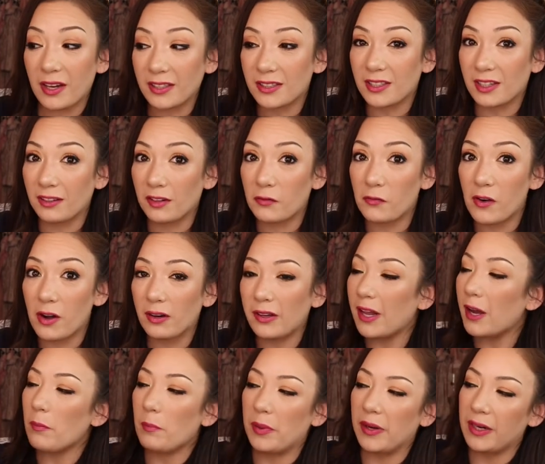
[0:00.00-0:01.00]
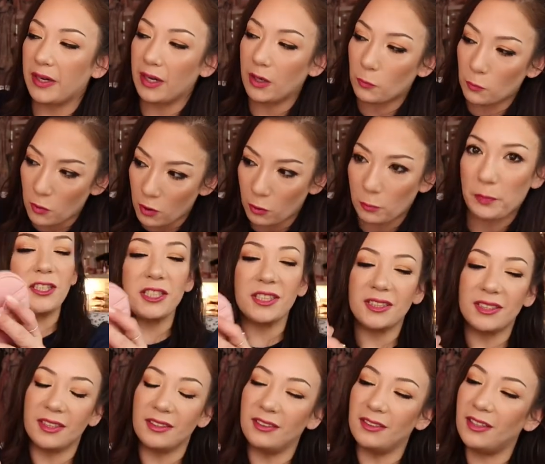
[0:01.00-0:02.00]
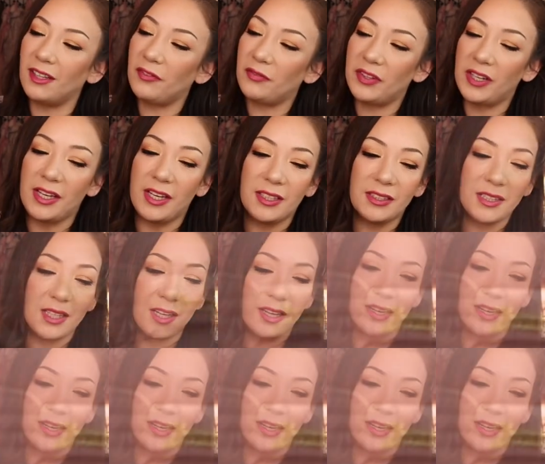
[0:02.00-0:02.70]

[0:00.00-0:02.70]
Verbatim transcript: it's gonna fall out but it won't just love these